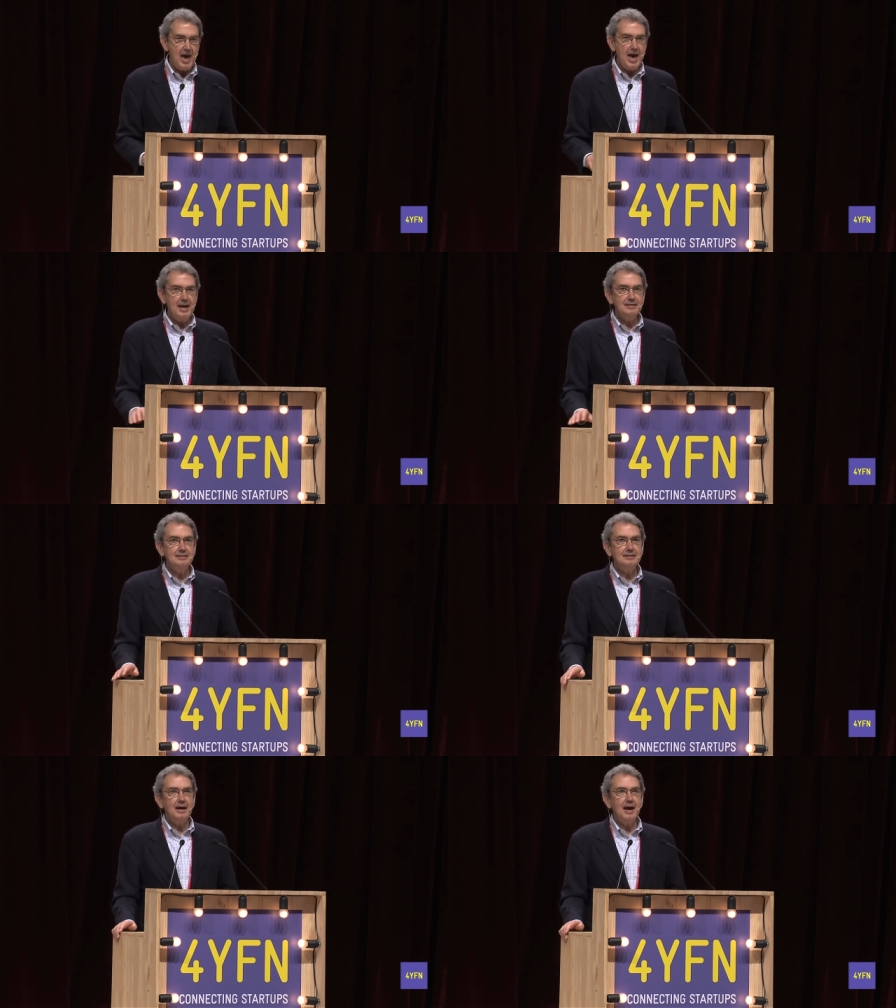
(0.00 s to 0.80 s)
And,
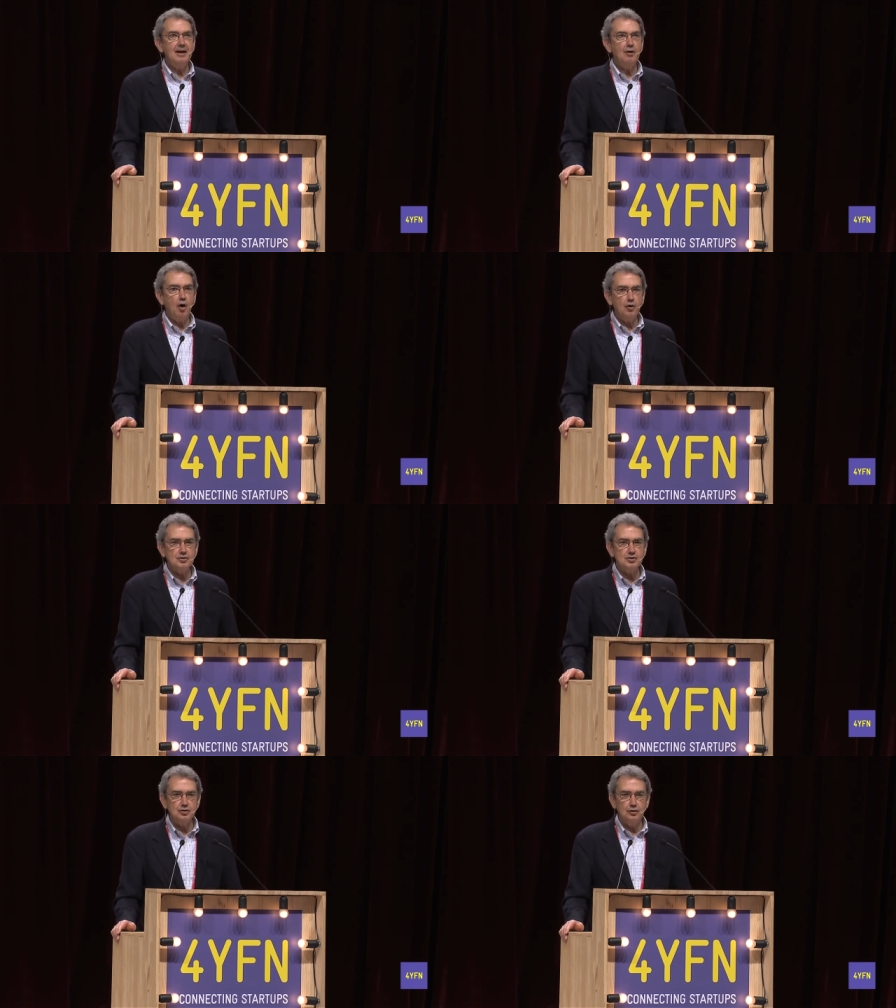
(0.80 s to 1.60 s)
and
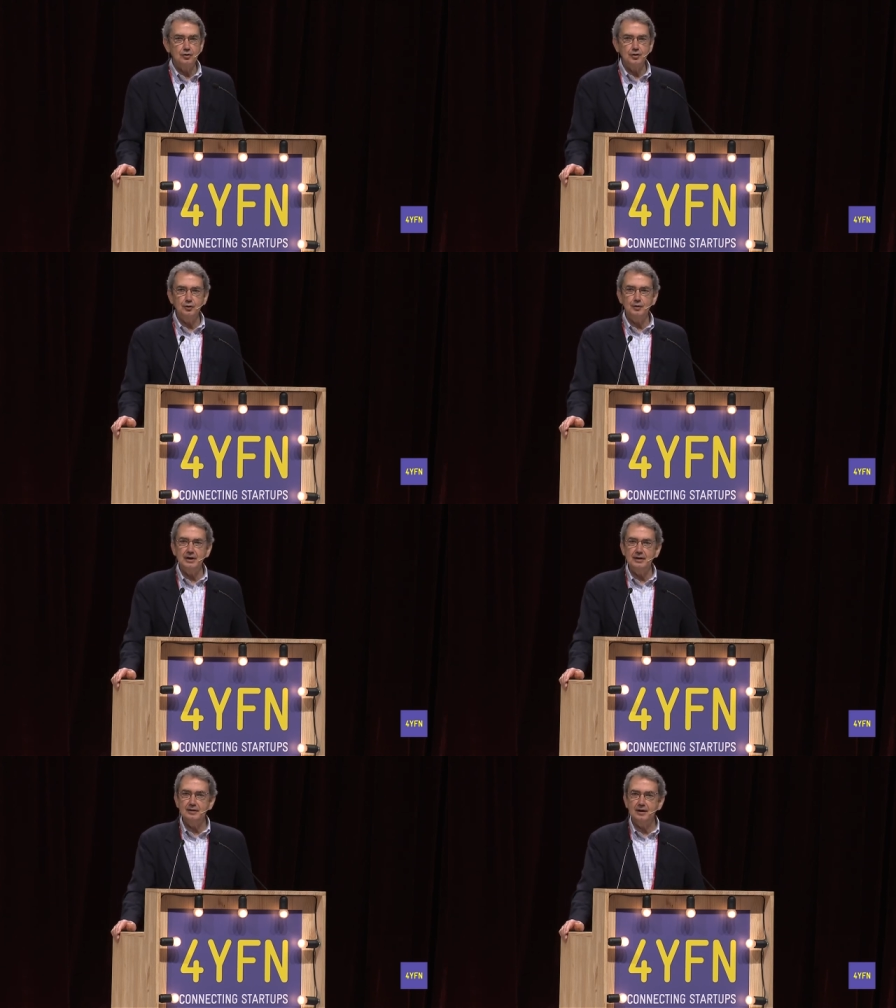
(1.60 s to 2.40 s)
also, you
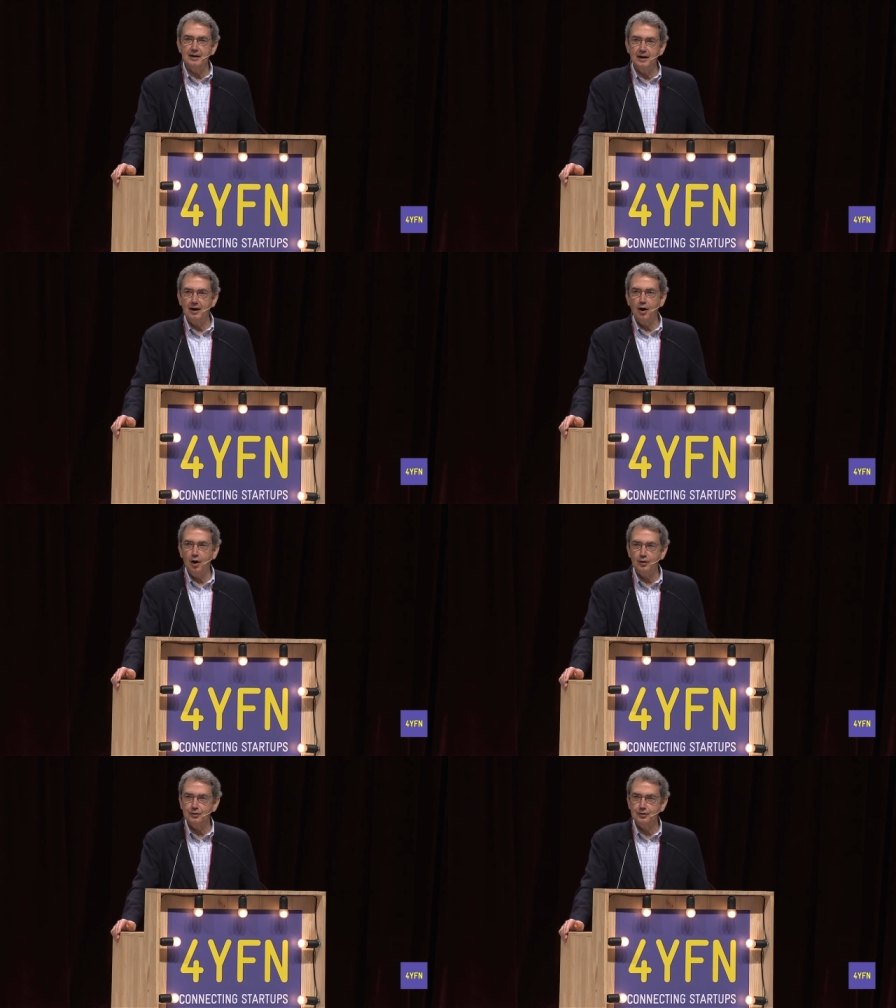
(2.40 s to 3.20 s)
need uh,
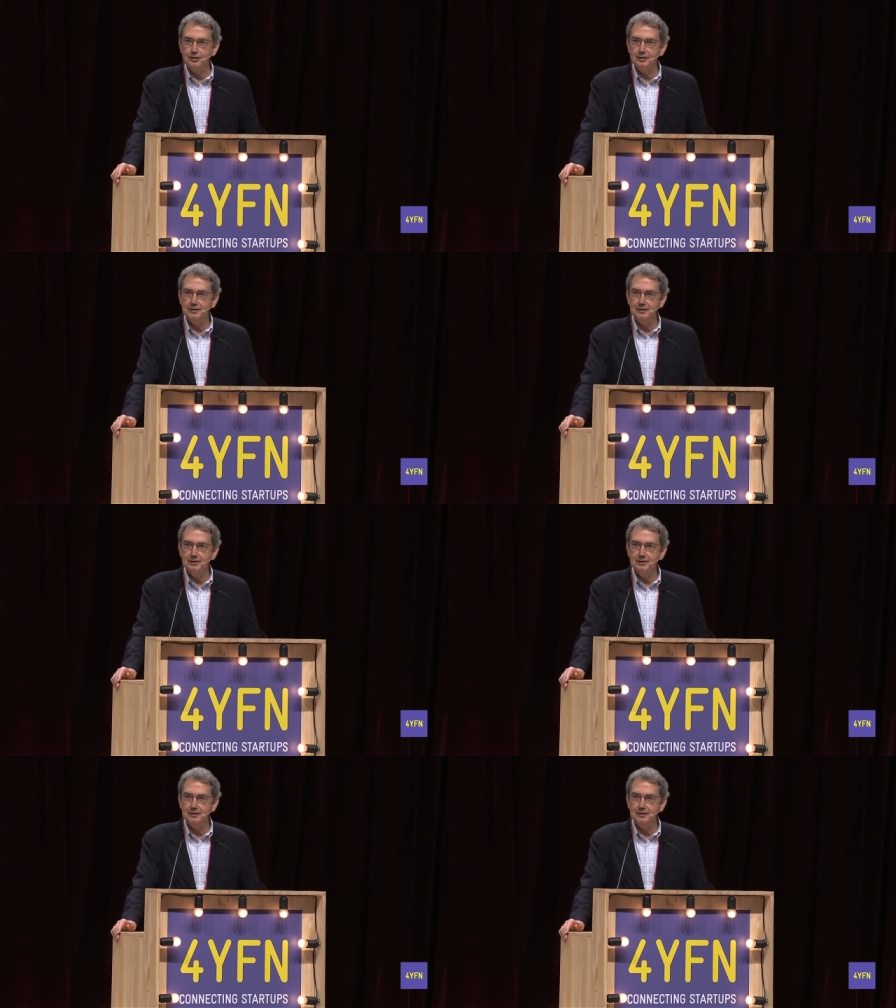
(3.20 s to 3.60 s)
other